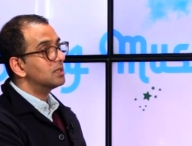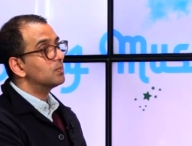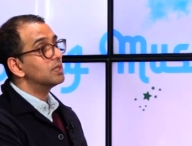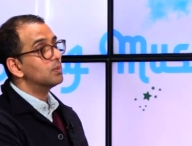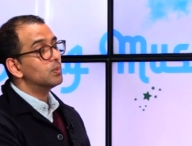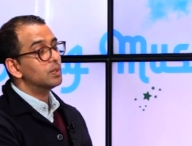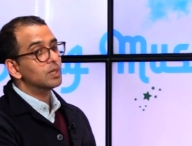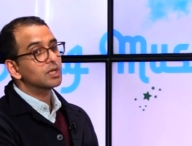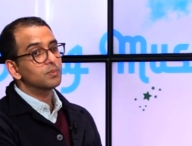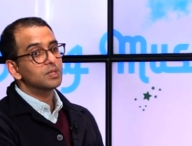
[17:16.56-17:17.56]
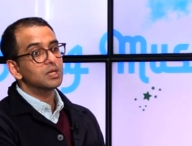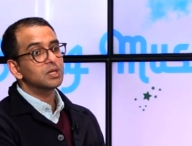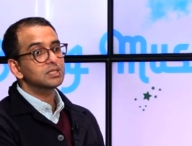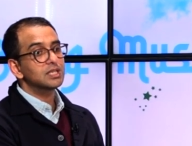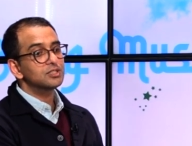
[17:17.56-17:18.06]
we're working with the
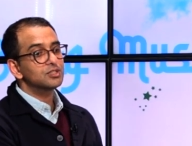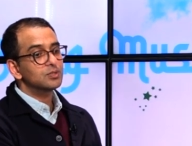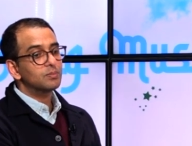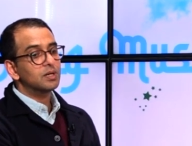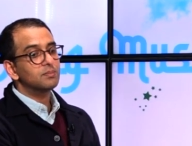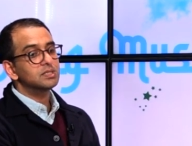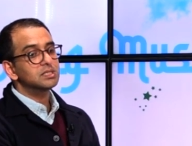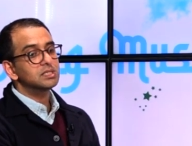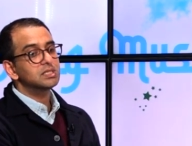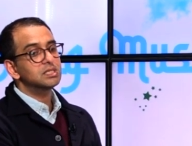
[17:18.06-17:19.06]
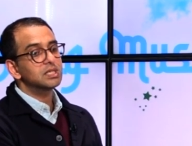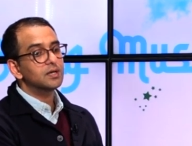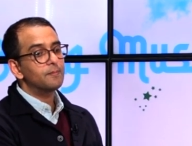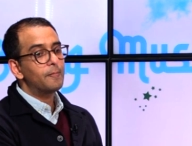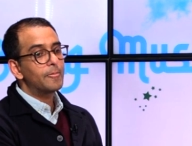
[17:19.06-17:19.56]
architecture department, and
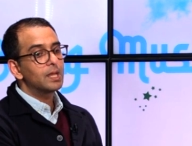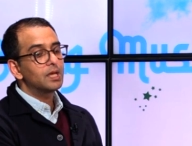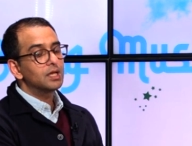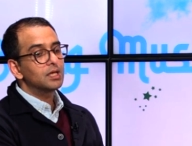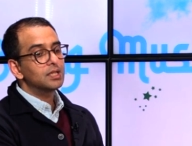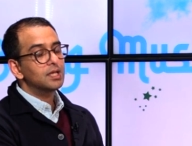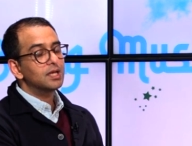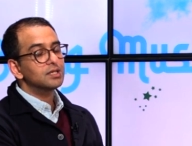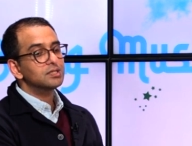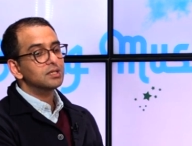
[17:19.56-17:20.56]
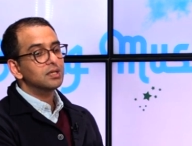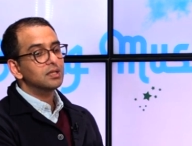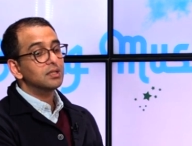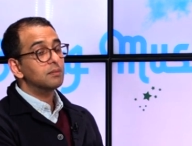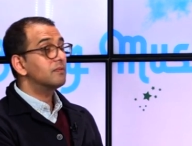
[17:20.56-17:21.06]

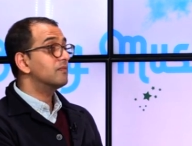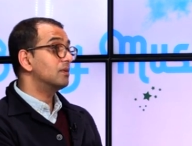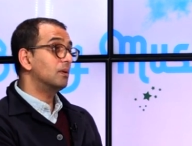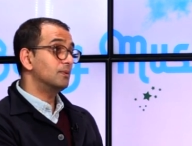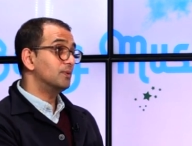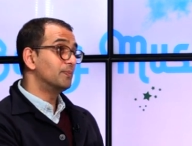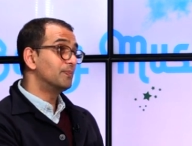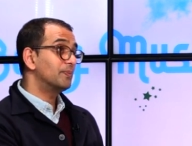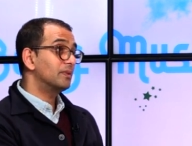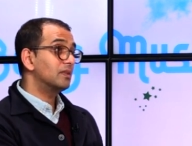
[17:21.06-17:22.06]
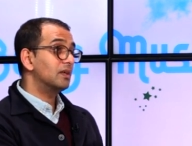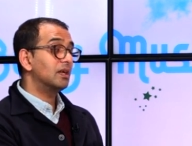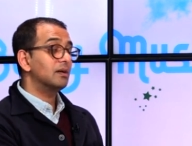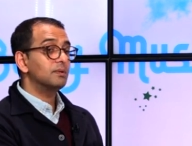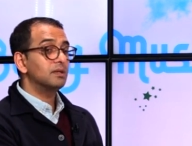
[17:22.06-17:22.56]
they've been phenomenal. They
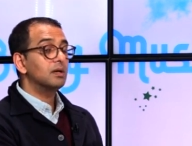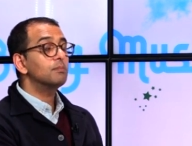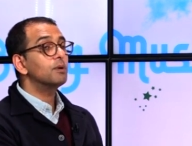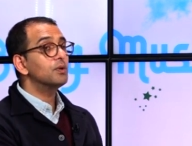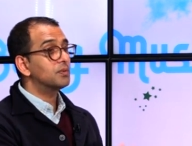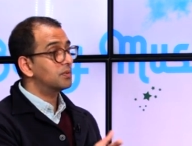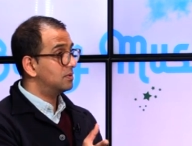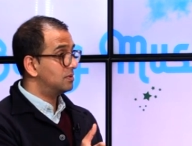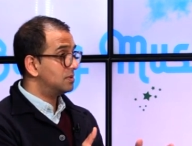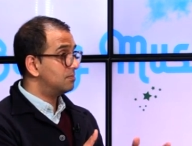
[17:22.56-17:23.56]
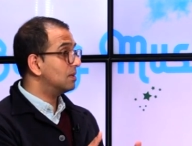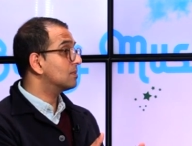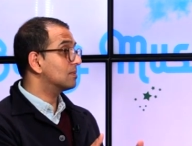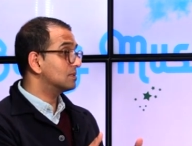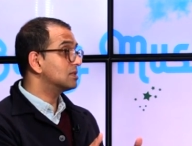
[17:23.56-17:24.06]
have been, and both
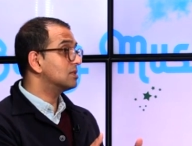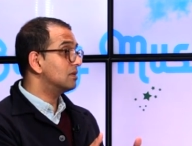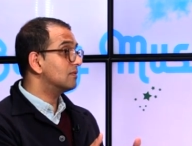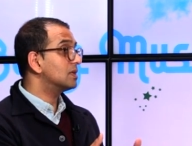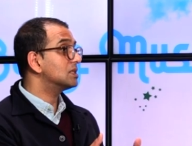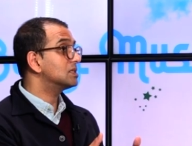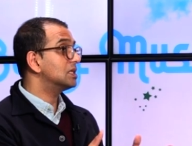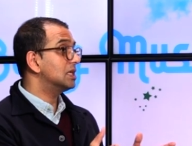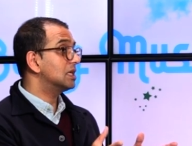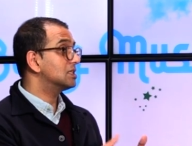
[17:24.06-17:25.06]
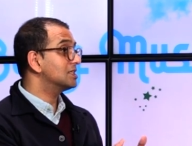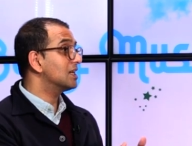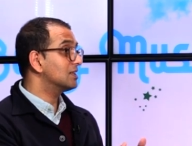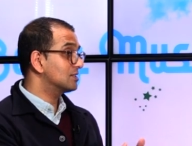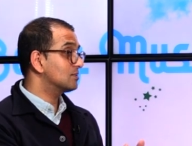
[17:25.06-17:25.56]
Birmingham City University and SUST,